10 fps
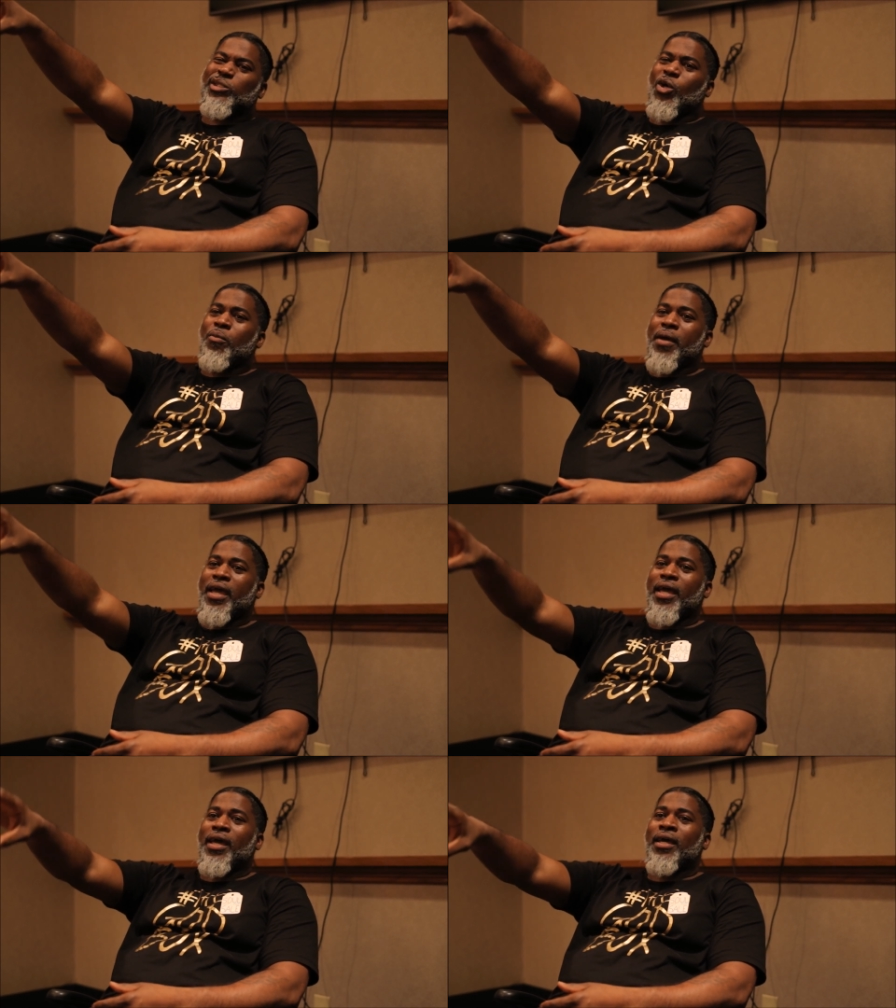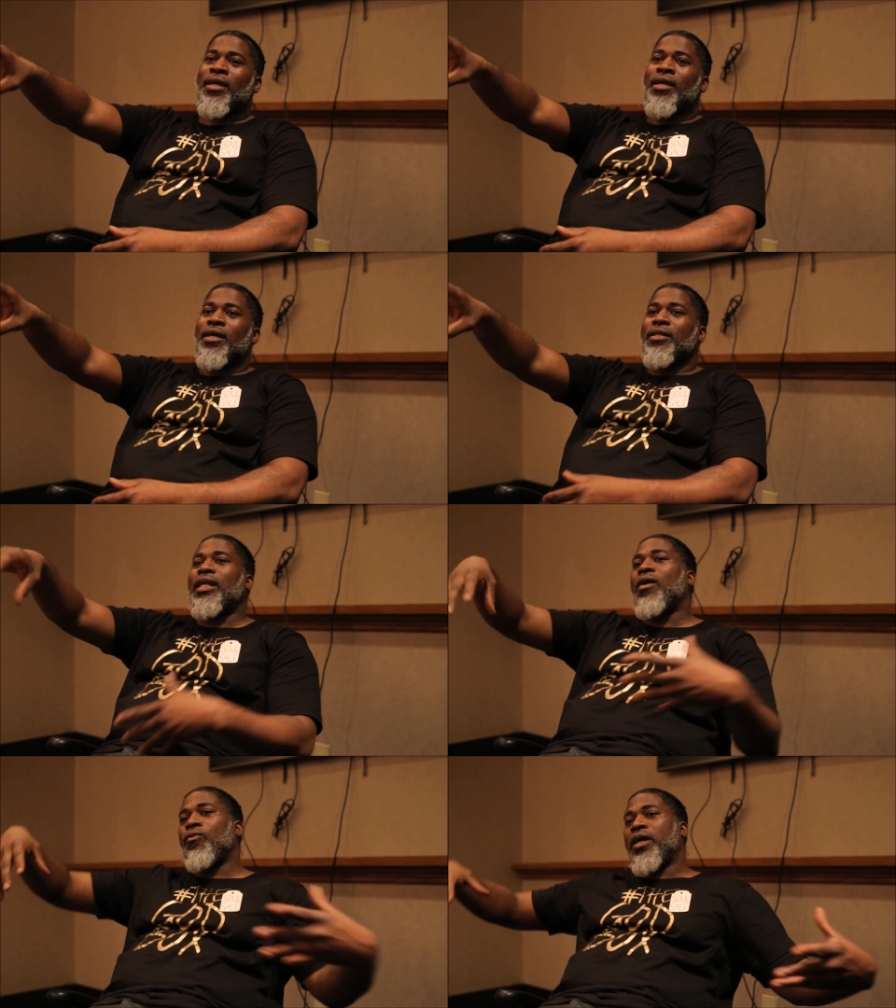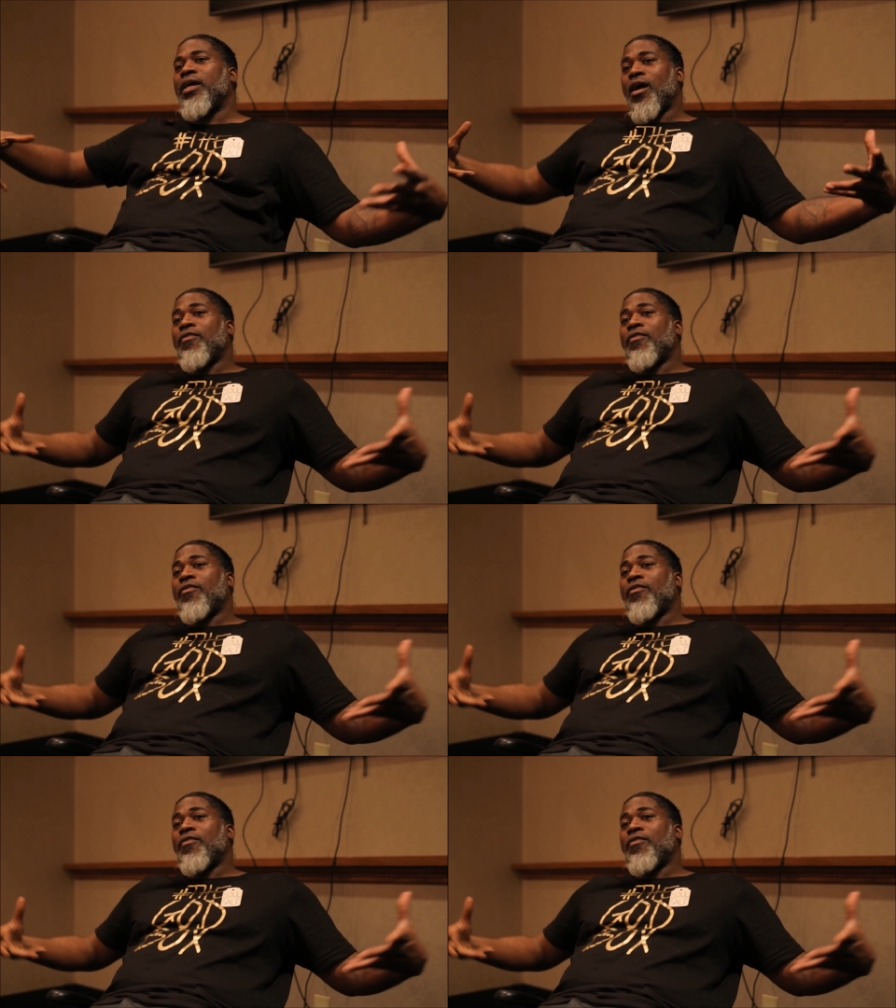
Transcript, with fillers: so bad mm. that I ran